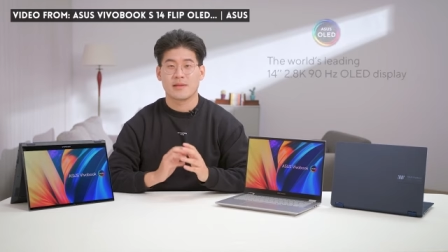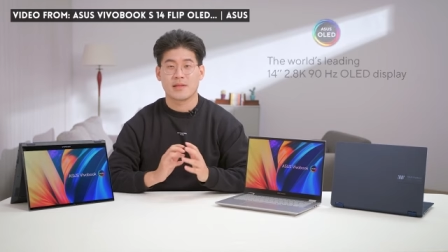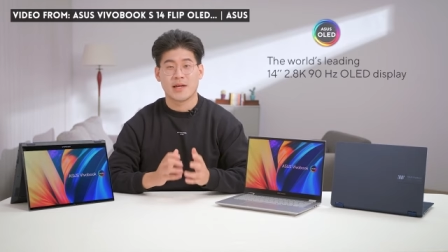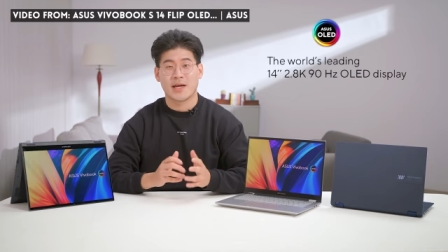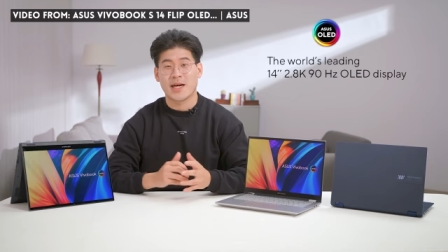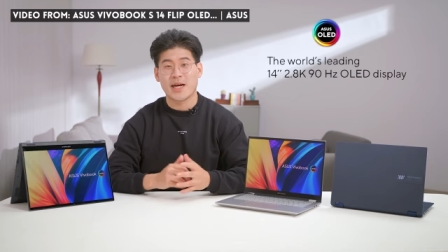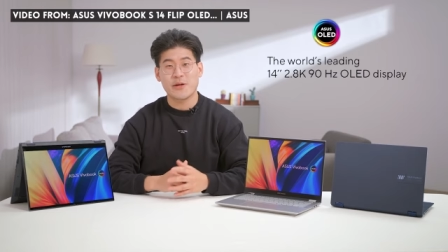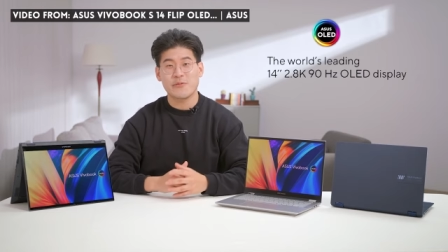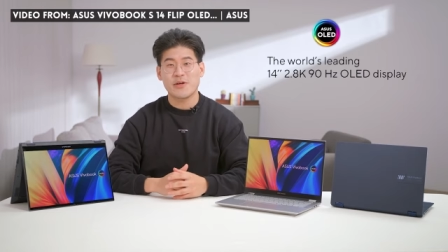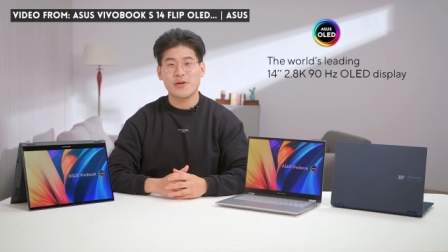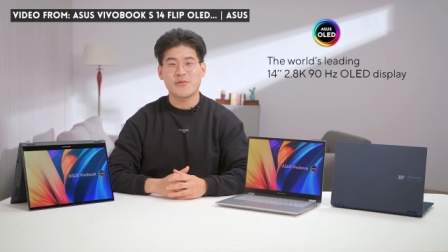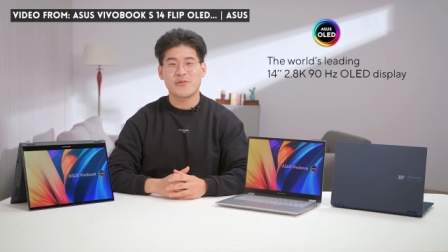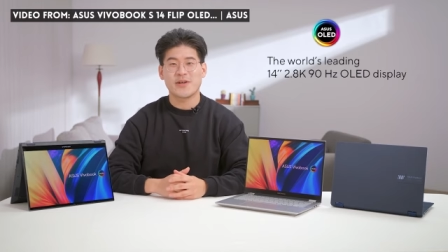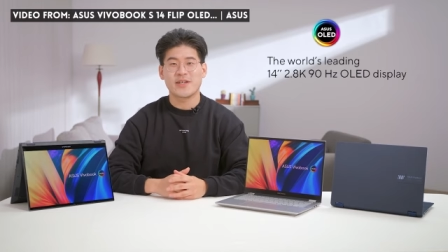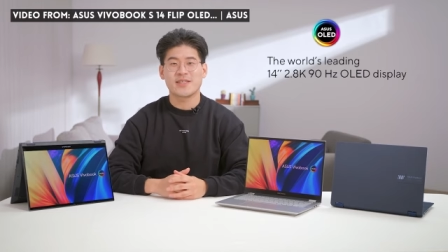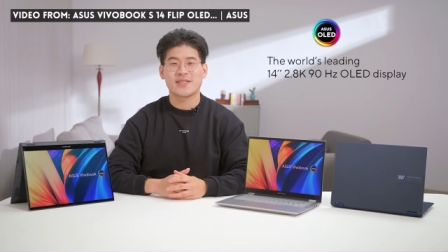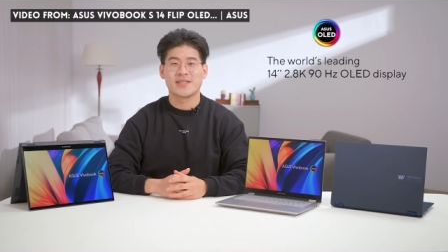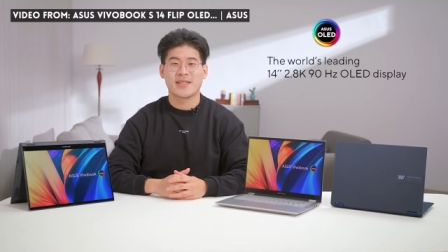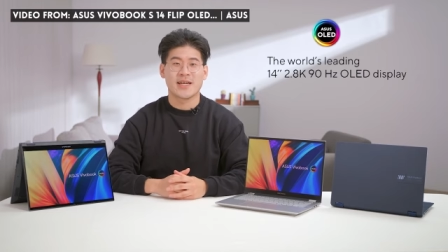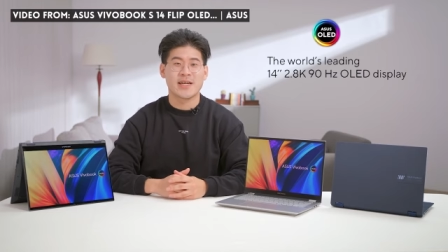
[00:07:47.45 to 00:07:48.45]
The screen
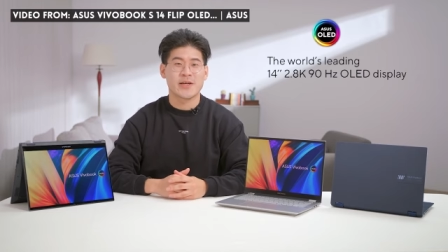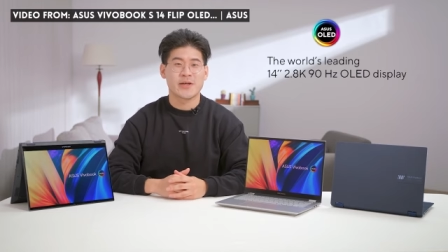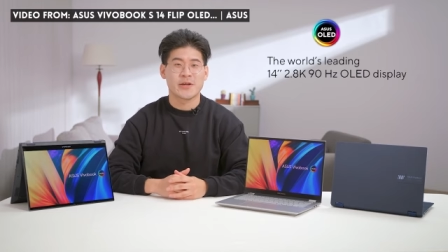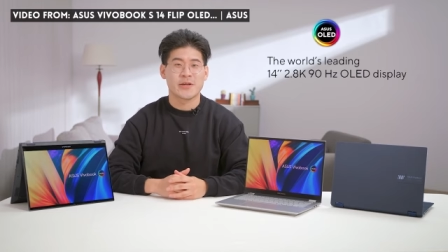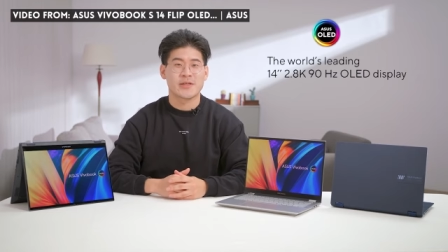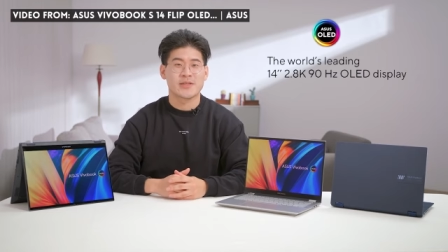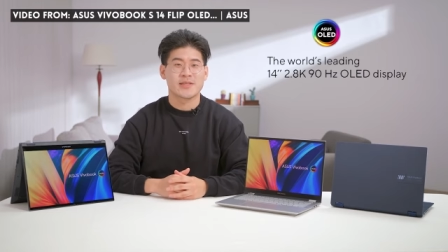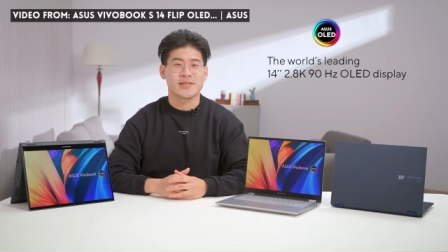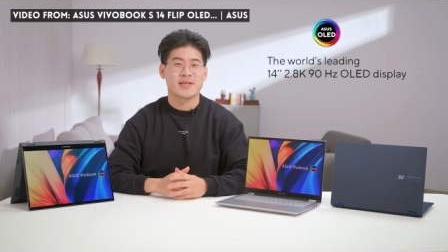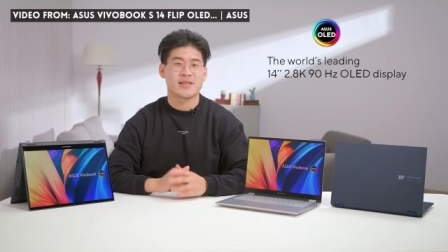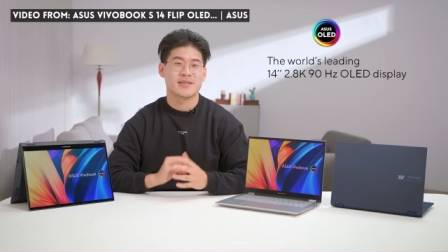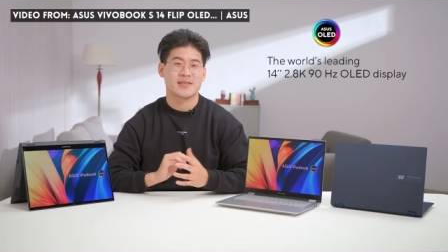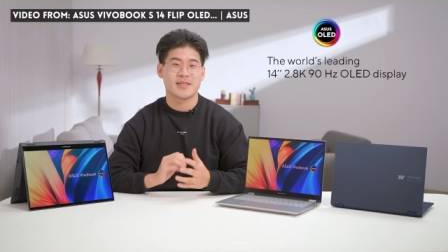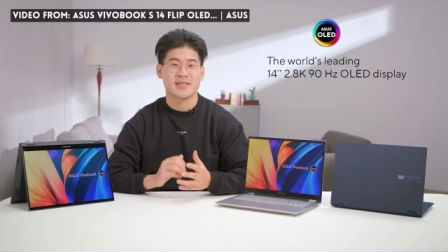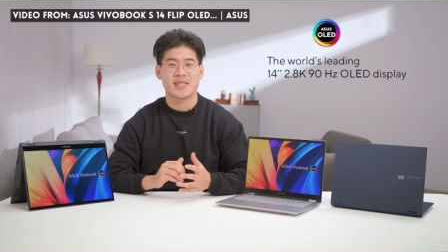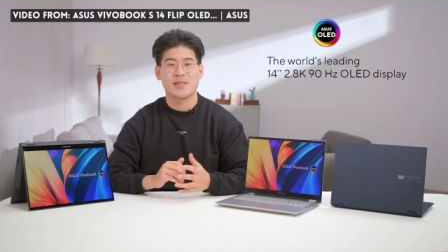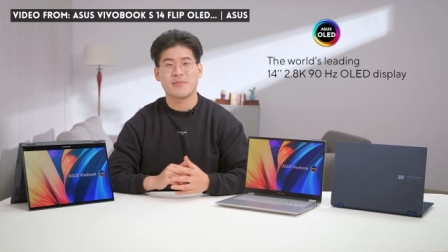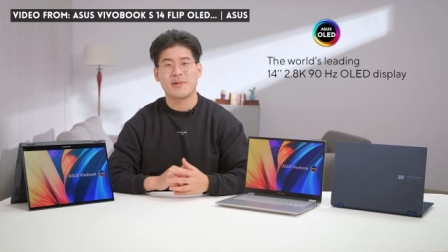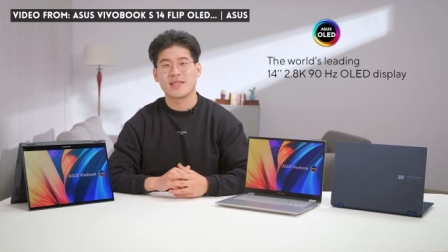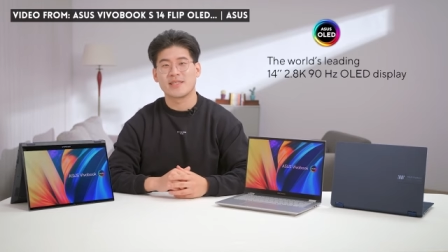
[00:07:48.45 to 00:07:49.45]
of this laptop does
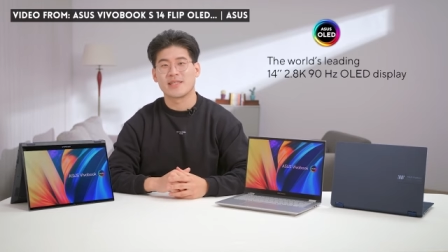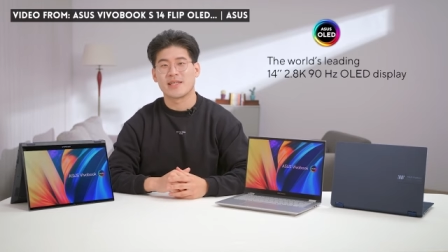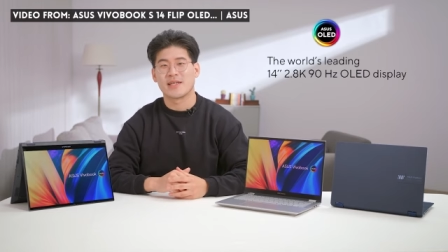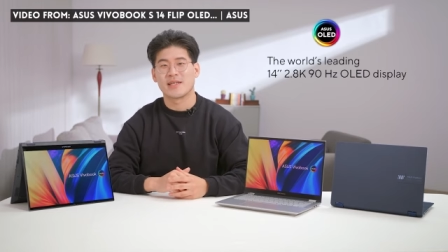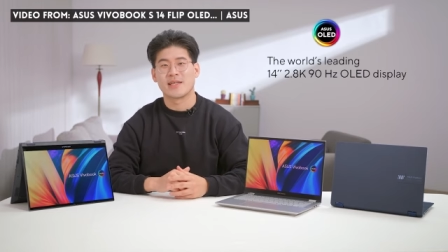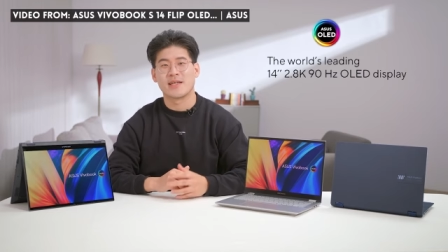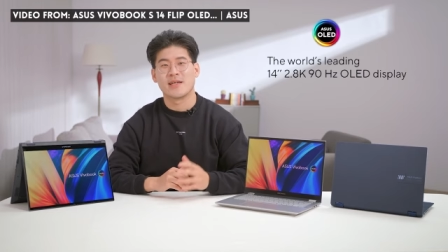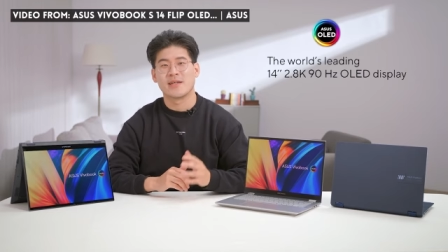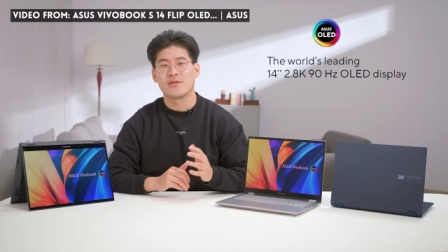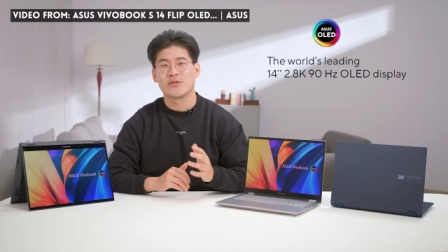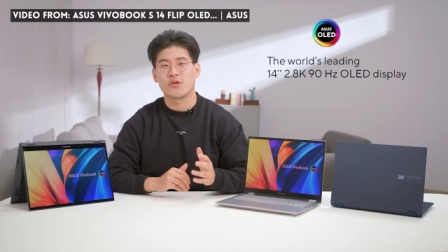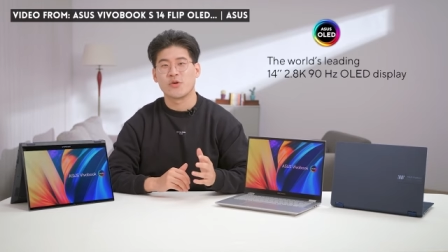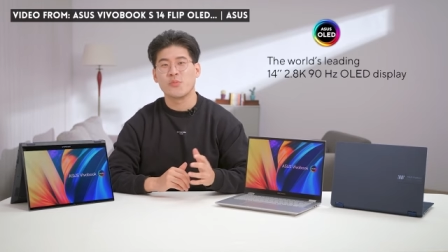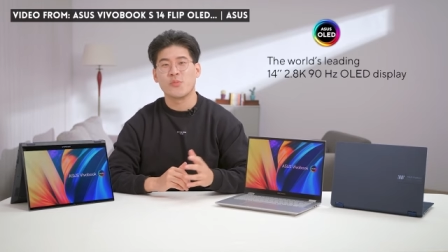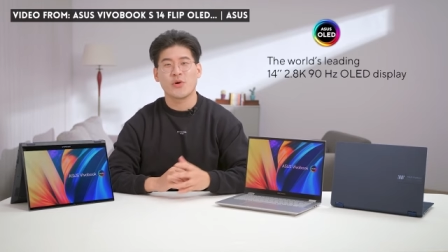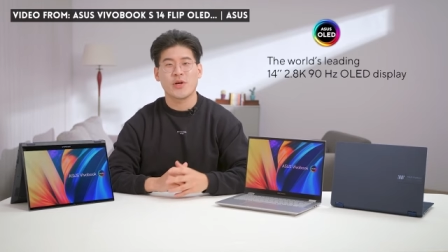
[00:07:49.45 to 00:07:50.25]
not disappoint.